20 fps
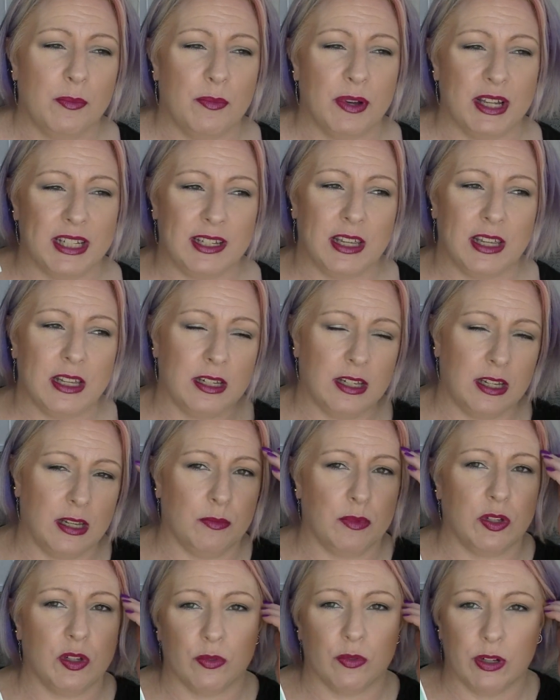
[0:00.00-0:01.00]
My skin
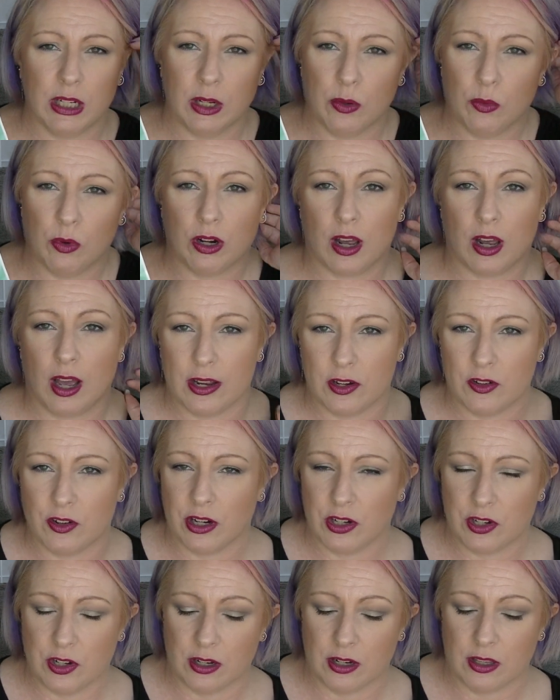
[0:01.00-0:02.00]
seems to really want
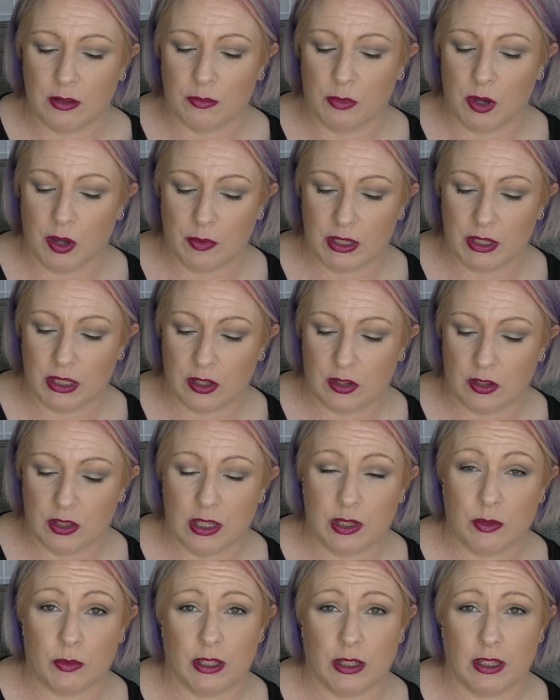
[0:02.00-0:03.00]
hydration at the moment, so
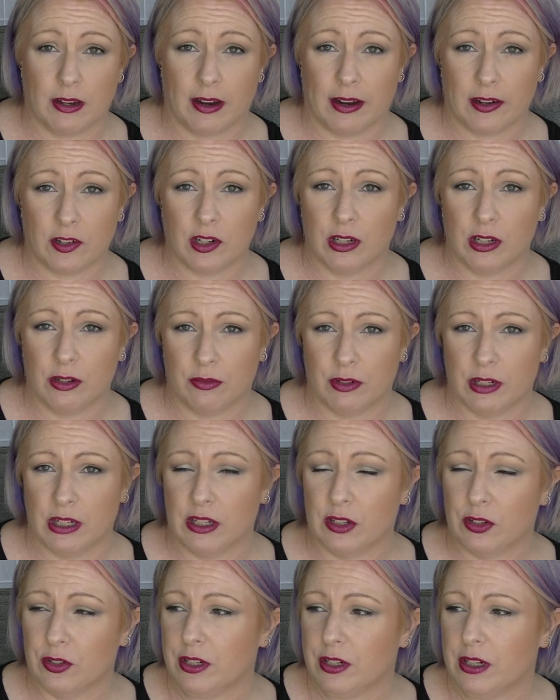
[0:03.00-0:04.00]
these ones are actually
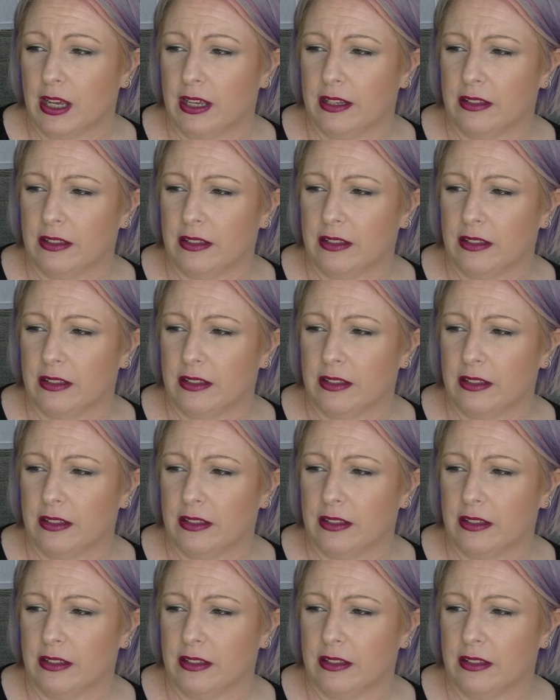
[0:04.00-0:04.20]
really good,